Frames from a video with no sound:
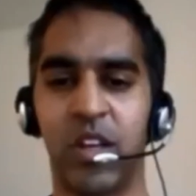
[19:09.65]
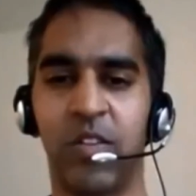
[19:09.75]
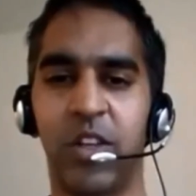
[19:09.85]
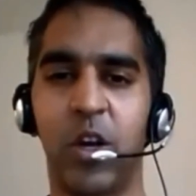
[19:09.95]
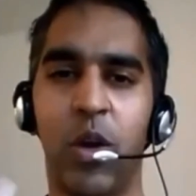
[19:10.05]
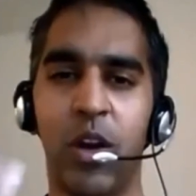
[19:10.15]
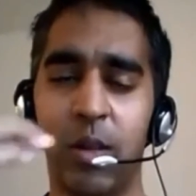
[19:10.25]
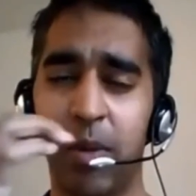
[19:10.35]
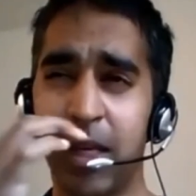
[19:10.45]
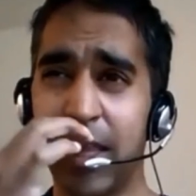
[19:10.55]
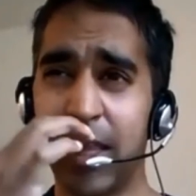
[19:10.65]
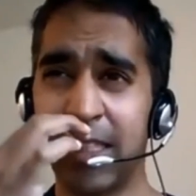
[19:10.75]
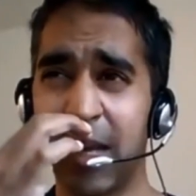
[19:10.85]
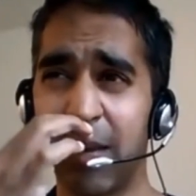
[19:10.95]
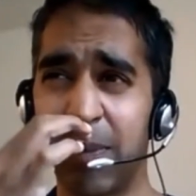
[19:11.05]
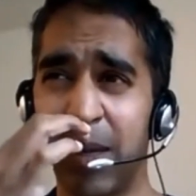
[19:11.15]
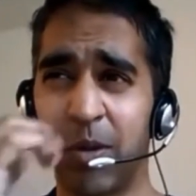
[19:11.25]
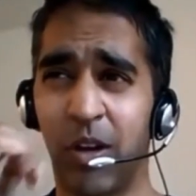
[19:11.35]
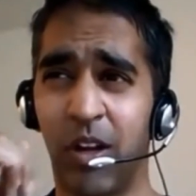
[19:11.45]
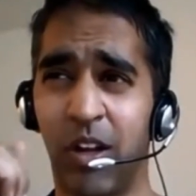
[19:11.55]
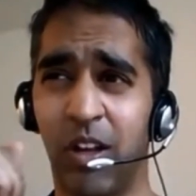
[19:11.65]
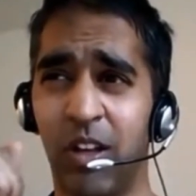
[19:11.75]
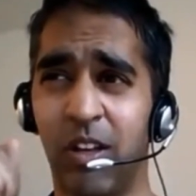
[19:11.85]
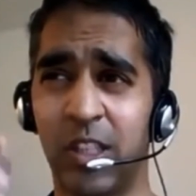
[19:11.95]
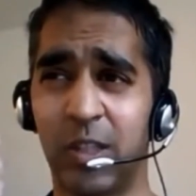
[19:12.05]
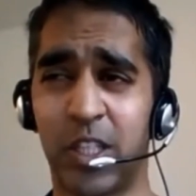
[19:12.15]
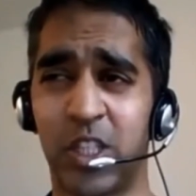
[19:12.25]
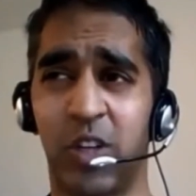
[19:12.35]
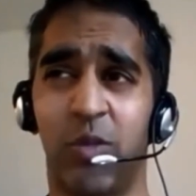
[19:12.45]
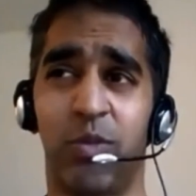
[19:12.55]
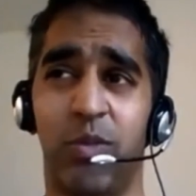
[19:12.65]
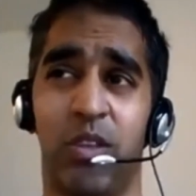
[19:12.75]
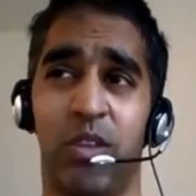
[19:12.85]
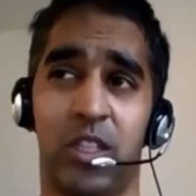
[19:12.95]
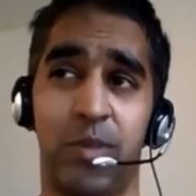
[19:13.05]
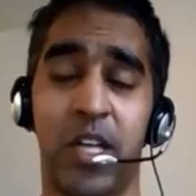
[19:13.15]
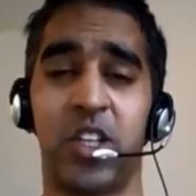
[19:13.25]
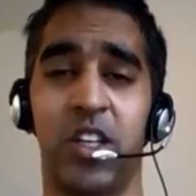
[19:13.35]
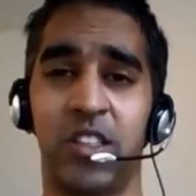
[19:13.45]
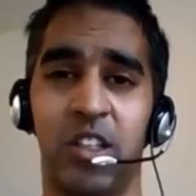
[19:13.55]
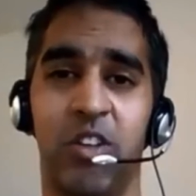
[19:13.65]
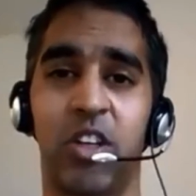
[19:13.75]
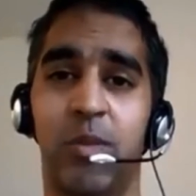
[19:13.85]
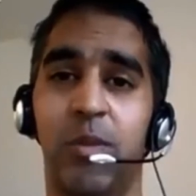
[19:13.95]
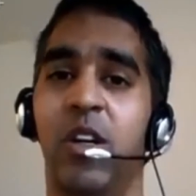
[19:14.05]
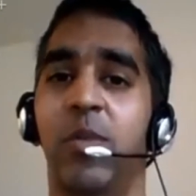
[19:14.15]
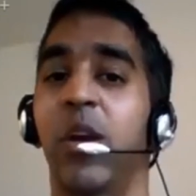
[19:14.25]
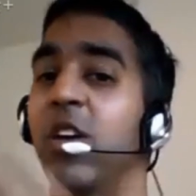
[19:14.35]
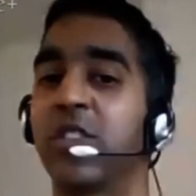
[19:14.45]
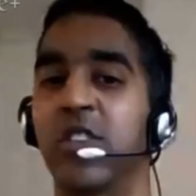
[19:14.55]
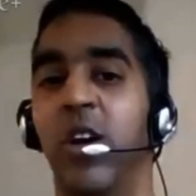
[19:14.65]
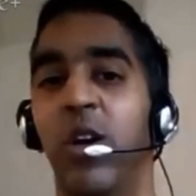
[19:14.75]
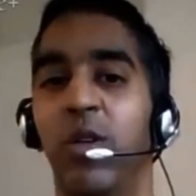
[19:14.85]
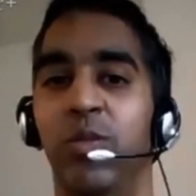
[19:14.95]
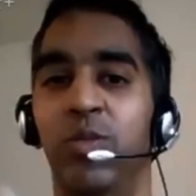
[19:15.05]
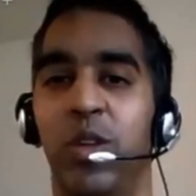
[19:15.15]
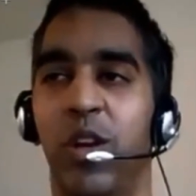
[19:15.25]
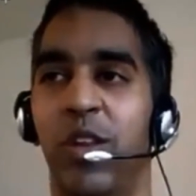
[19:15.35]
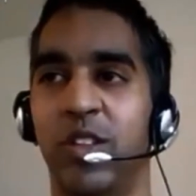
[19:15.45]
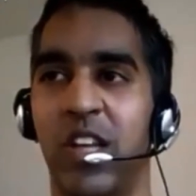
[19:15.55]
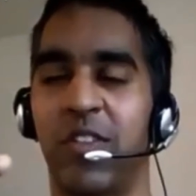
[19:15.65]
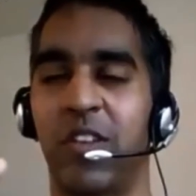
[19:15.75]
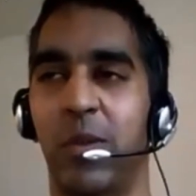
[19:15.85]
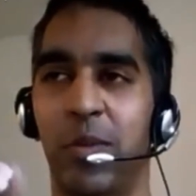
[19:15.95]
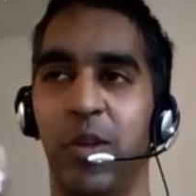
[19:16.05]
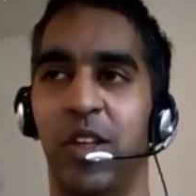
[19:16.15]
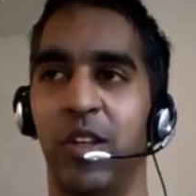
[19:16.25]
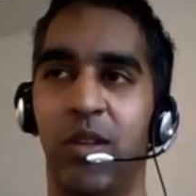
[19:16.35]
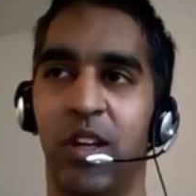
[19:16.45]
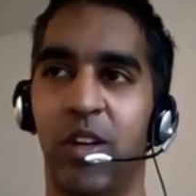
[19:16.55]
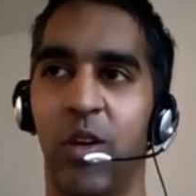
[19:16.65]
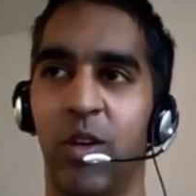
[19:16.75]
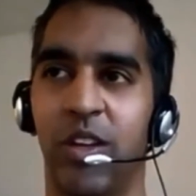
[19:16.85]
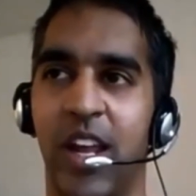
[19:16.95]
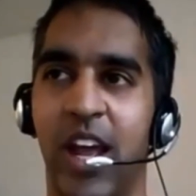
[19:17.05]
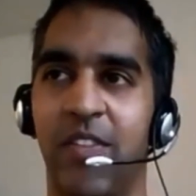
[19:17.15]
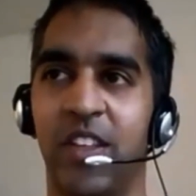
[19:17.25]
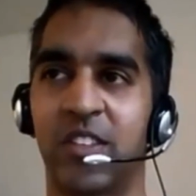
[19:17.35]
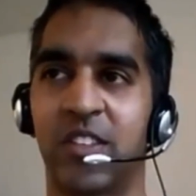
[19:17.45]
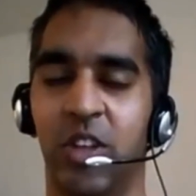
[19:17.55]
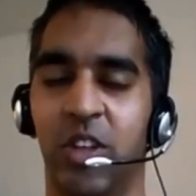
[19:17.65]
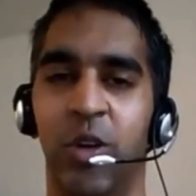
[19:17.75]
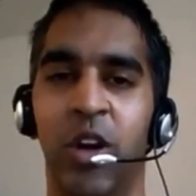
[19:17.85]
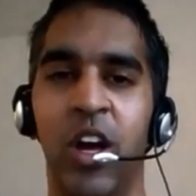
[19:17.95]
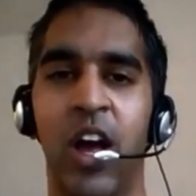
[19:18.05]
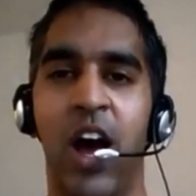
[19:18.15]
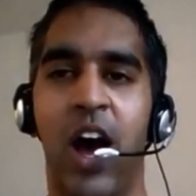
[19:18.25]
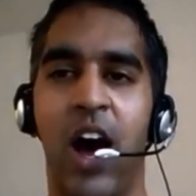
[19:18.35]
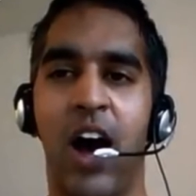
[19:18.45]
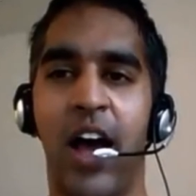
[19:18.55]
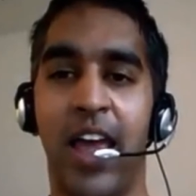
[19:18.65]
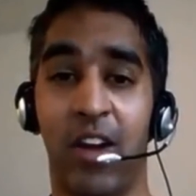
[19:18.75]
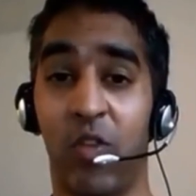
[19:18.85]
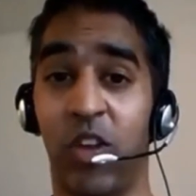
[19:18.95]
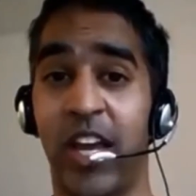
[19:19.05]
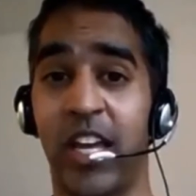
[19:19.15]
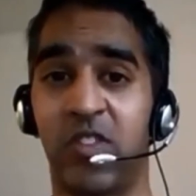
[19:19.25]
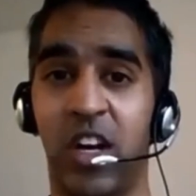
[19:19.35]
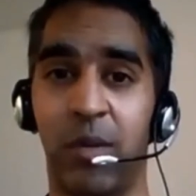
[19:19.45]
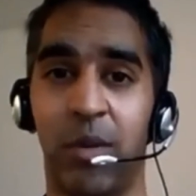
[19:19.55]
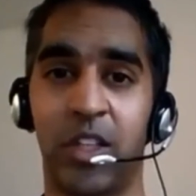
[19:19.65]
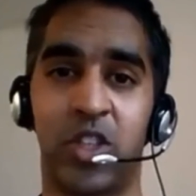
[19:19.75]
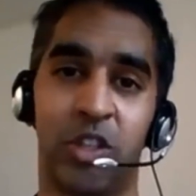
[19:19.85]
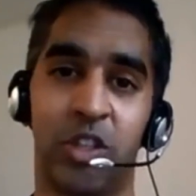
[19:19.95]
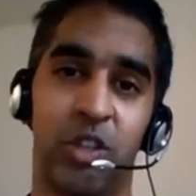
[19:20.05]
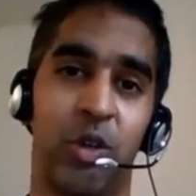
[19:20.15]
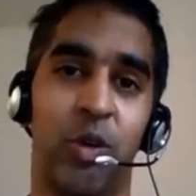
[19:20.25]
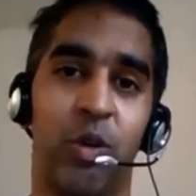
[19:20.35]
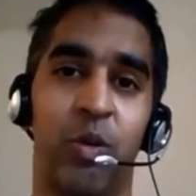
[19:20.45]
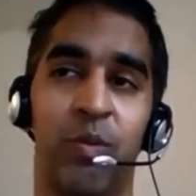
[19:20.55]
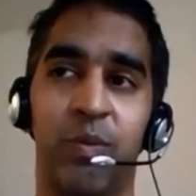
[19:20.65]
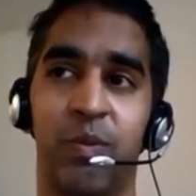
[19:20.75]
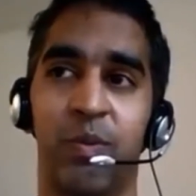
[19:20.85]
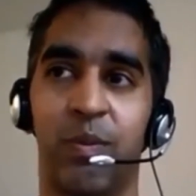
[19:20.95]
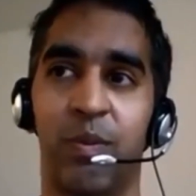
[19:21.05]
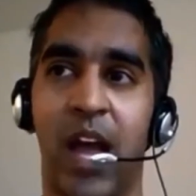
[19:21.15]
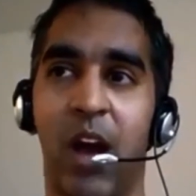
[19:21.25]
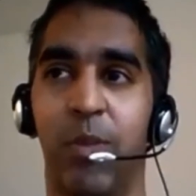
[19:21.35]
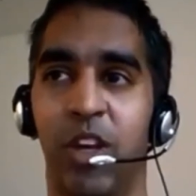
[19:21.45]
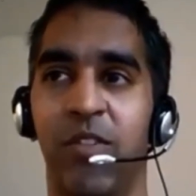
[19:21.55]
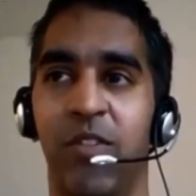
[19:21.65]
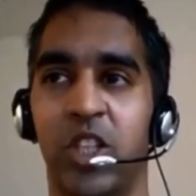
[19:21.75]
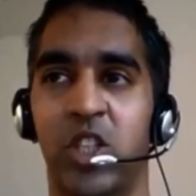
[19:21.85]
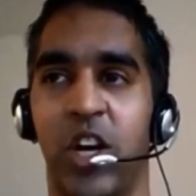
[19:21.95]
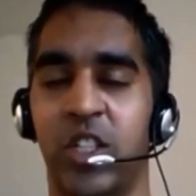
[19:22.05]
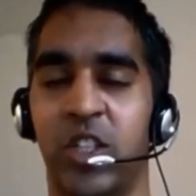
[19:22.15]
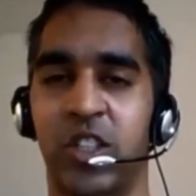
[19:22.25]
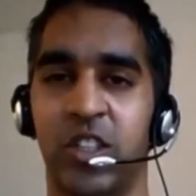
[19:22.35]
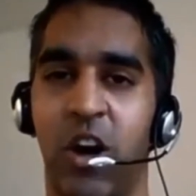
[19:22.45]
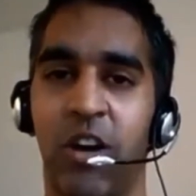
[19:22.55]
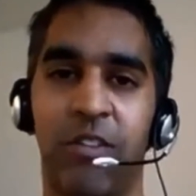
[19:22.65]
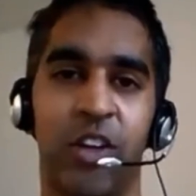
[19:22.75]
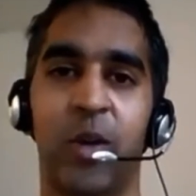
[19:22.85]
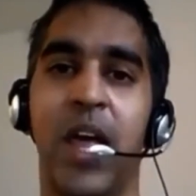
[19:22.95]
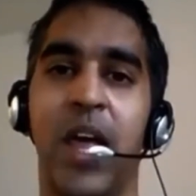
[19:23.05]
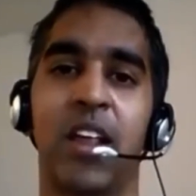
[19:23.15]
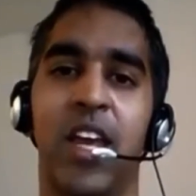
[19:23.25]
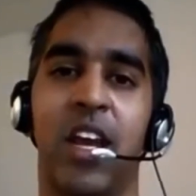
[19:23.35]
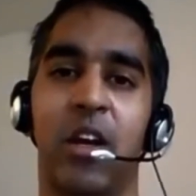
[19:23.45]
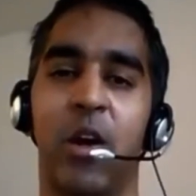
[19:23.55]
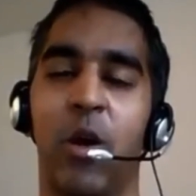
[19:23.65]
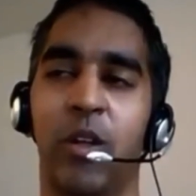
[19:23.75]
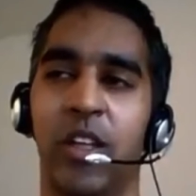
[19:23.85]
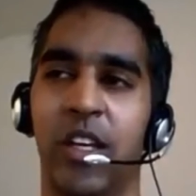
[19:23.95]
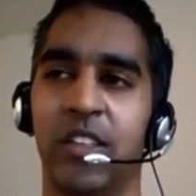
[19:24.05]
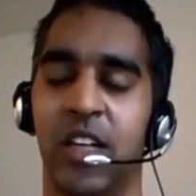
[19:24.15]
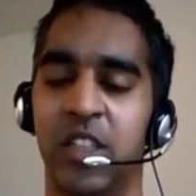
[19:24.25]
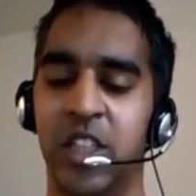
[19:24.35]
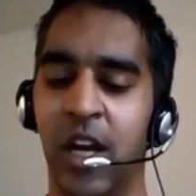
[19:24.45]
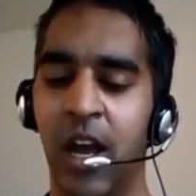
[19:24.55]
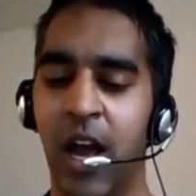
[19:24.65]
of, you know, one of the big things that people, especially especially in the silver community, but also, you know, there's definitely people in, in gold that have this view, uh, and it relates very much to how bullion vault structures it's offering with allocated gold and, such.